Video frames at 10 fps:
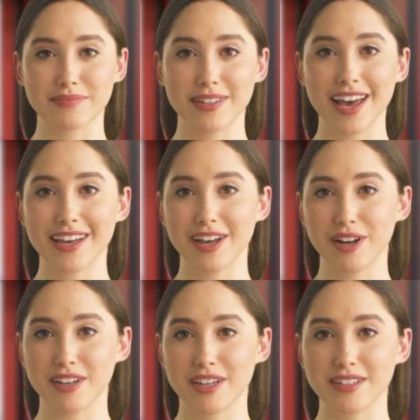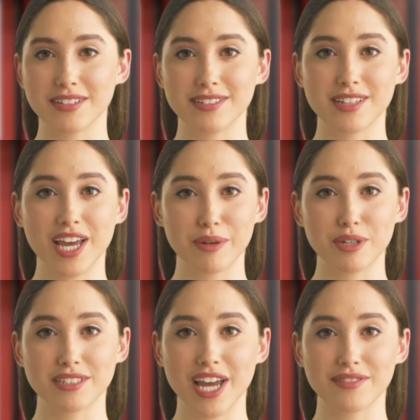Hey there! Today
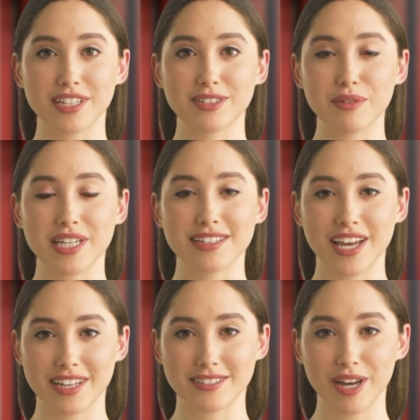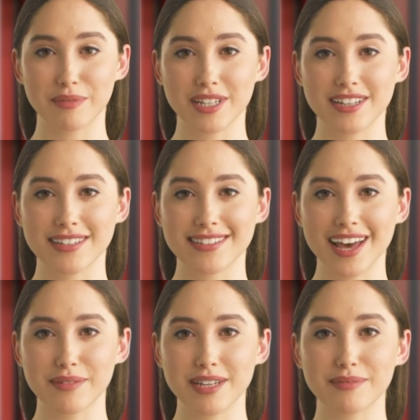we're diving into an exciting topic,
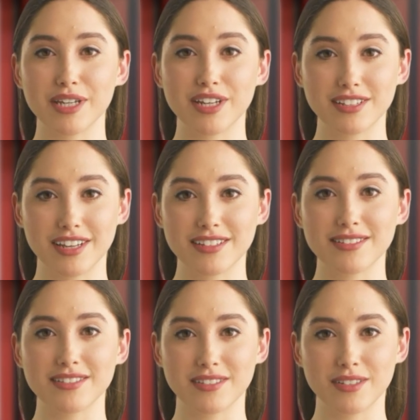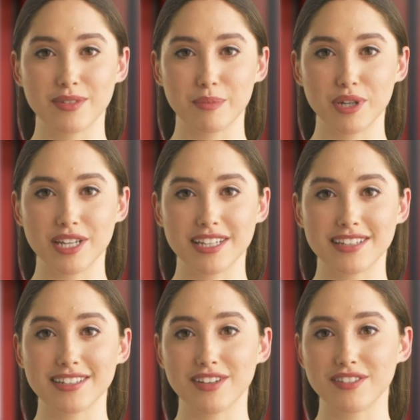database migration. We'll look at
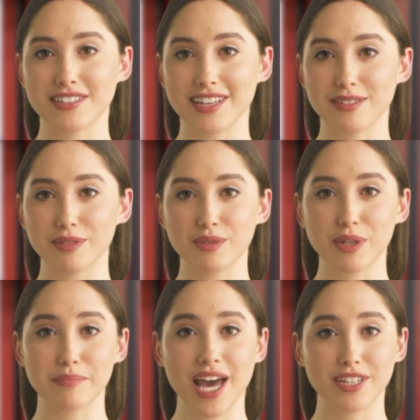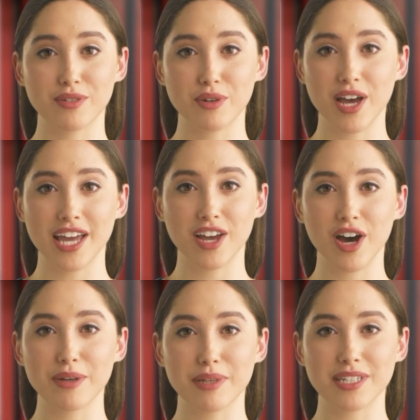the differences between manual and
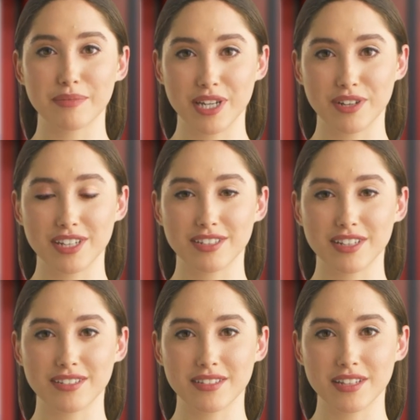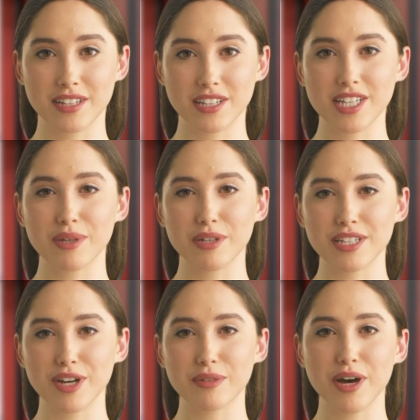automated migration. You will
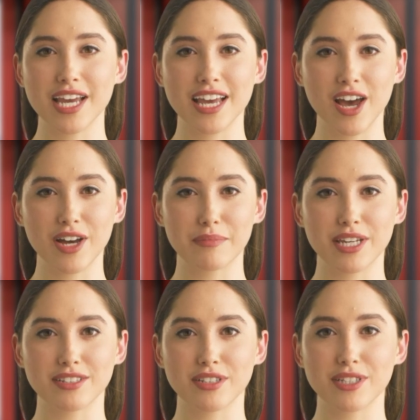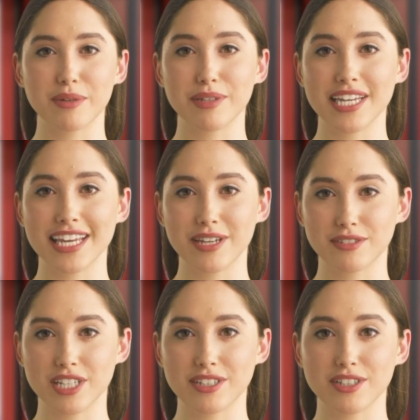learn why automation could be a game
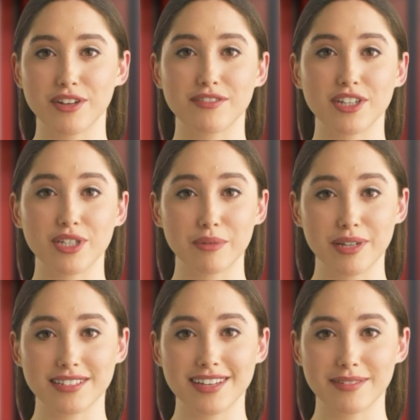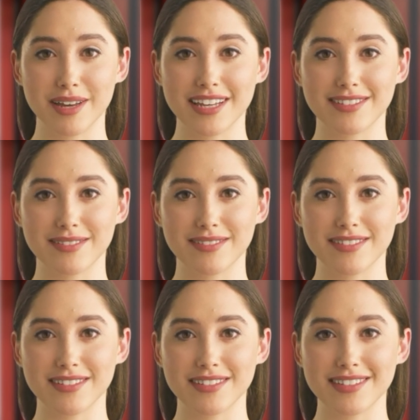changer for your business needs.
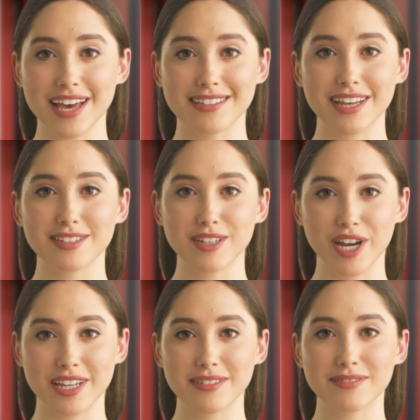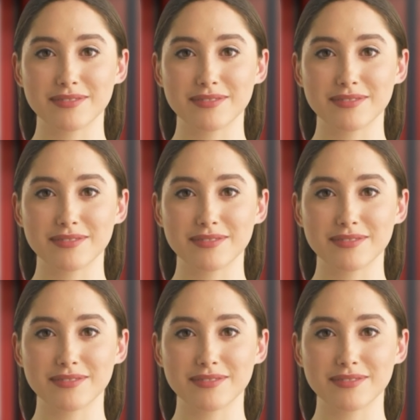Let's get started.